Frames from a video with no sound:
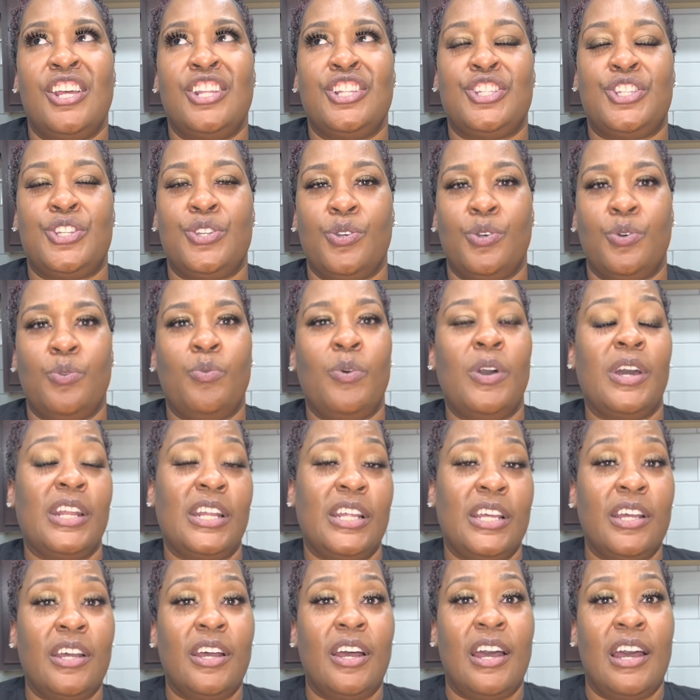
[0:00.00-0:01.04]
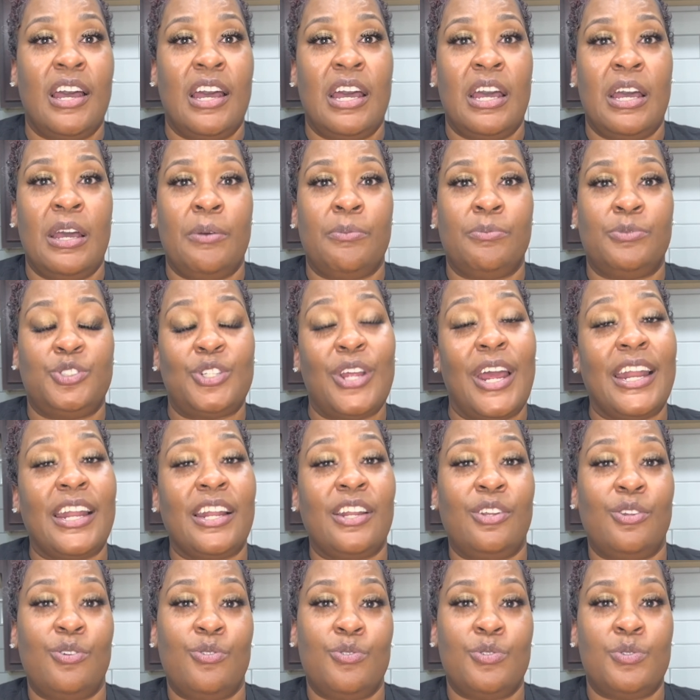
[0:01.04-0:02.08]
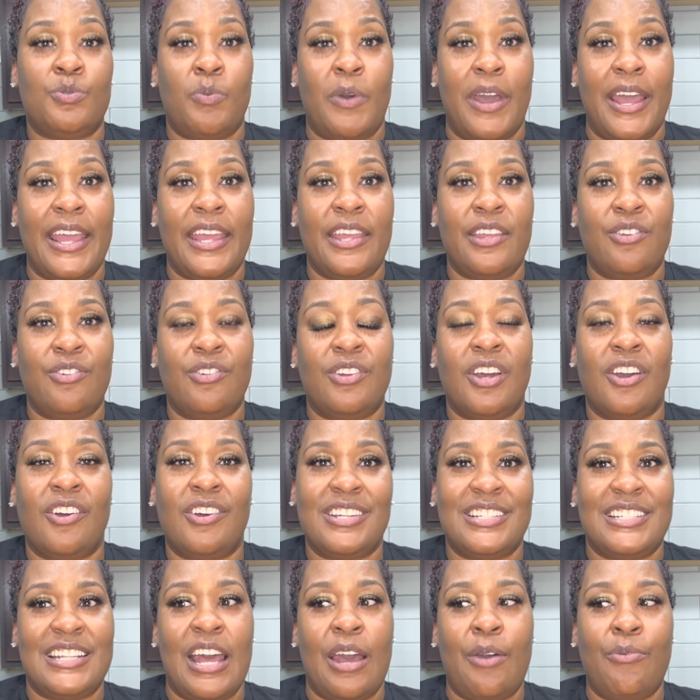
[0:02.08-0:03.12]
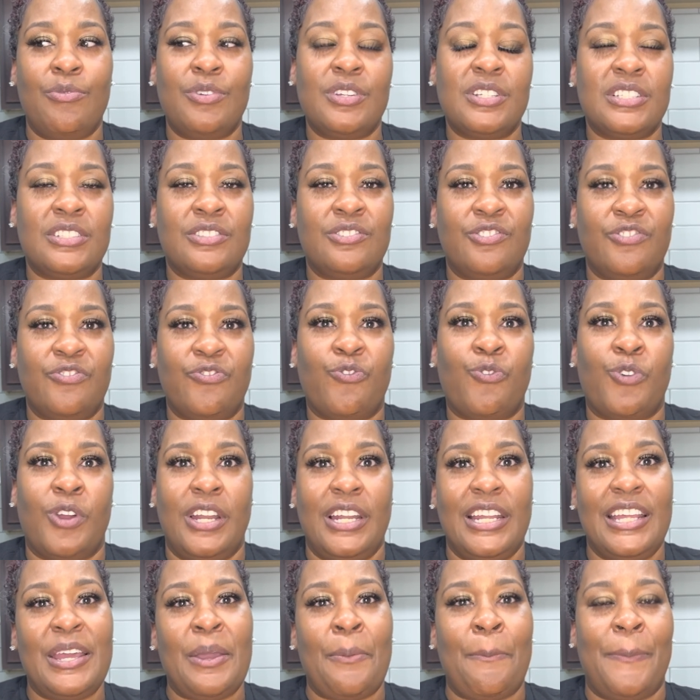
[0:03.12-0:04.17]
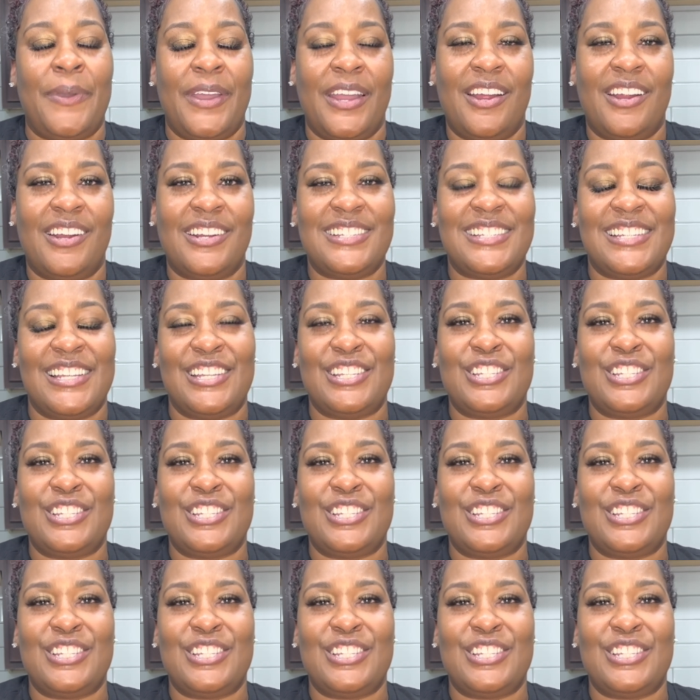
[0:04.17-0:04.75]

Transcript: to want to try to lose weight, because that was really embarrassing.